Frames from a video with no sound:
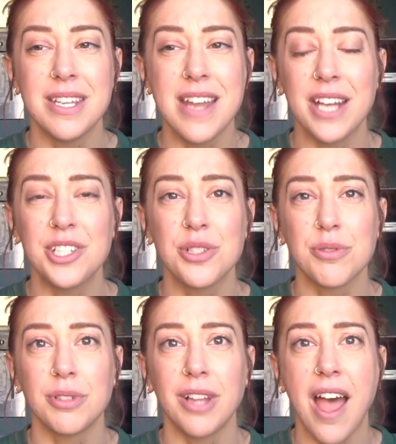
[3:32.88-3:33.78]

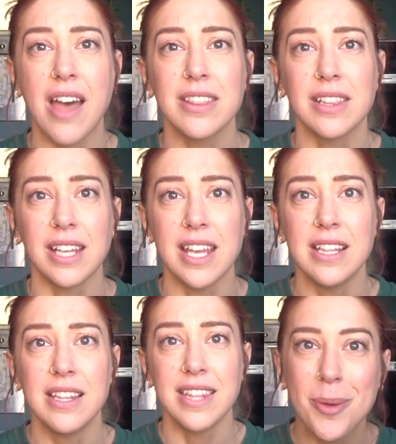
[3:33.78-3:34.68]
natural
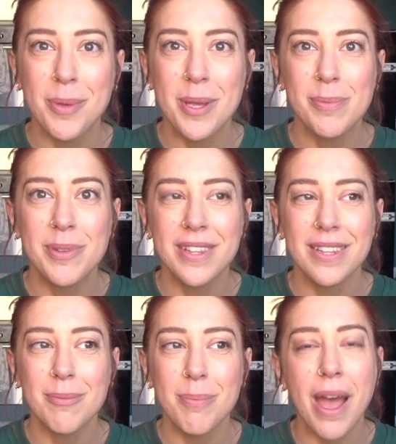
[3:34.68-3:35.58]
athletes, Khabib's